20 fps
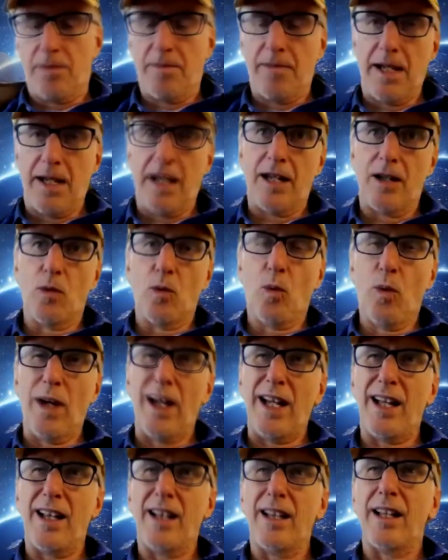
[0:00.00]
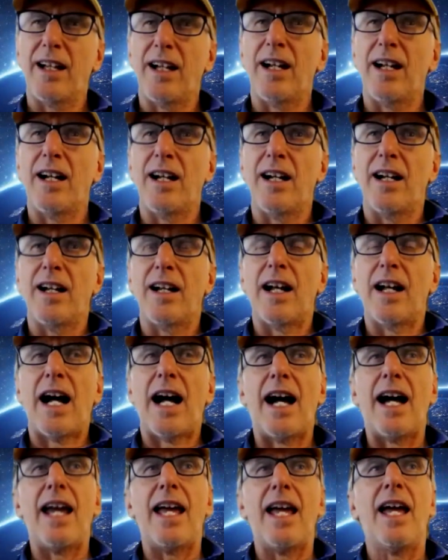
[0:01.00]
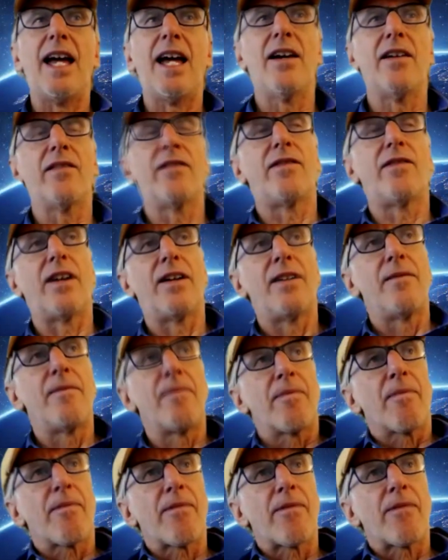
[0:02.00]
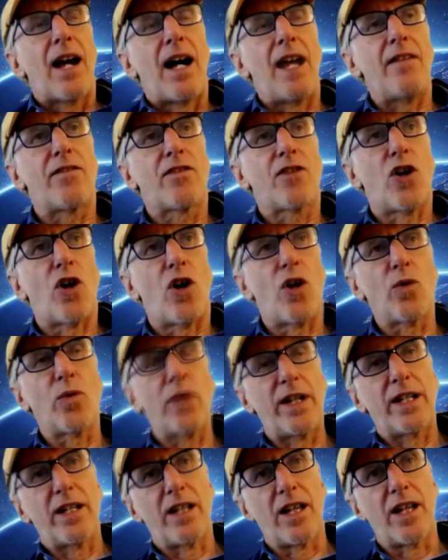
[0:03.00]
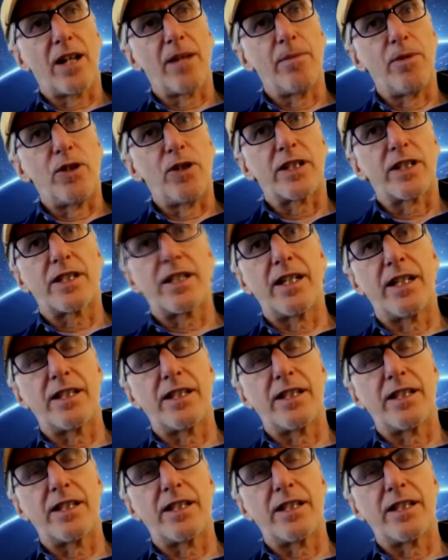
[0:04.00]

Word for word: man, well, uh, I have I have co-written a lot of books.